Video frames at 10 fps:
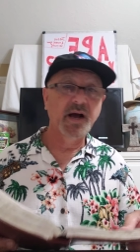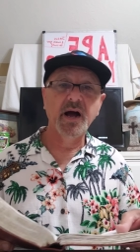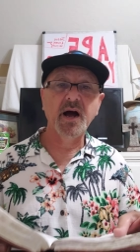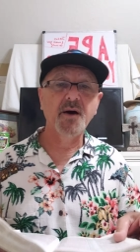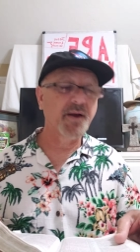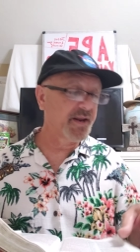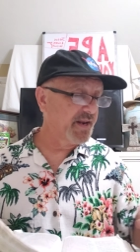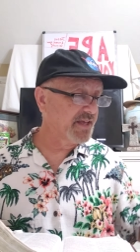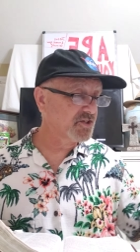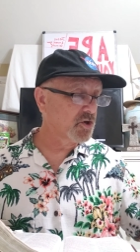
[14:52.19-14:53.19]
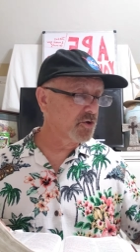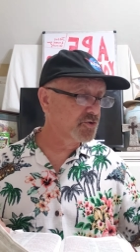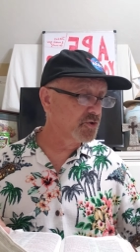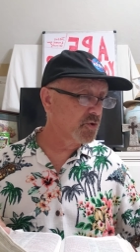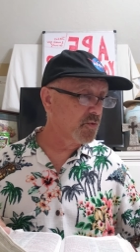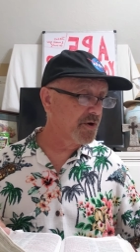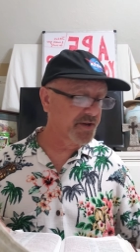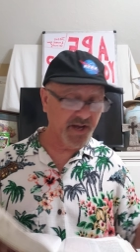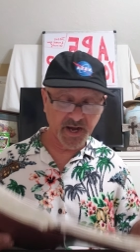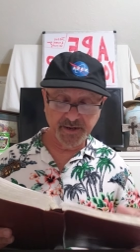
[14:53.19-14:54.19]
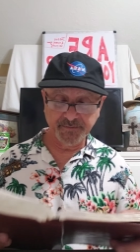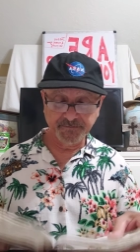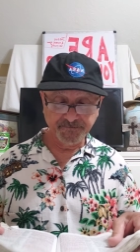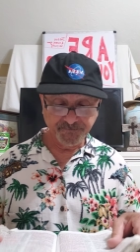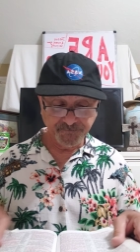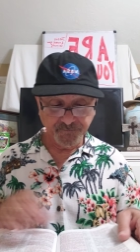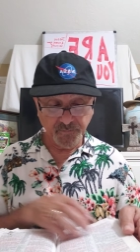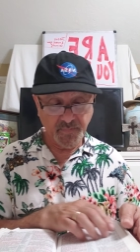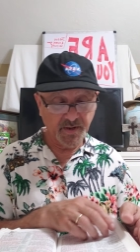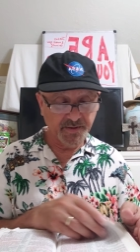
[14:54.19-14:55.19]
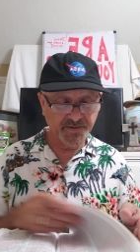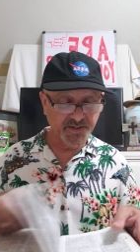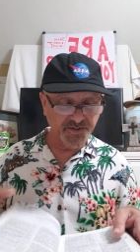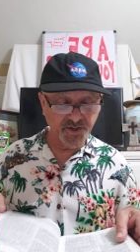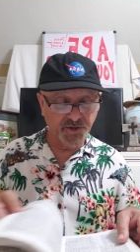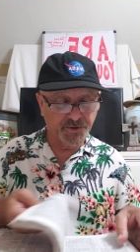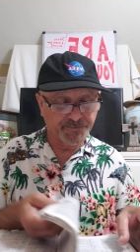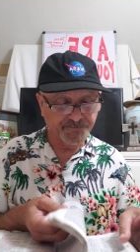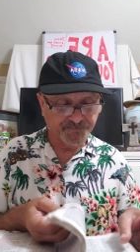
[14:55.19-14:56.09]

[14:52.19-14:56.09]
All right, let's go to the Word of God. Let's continue.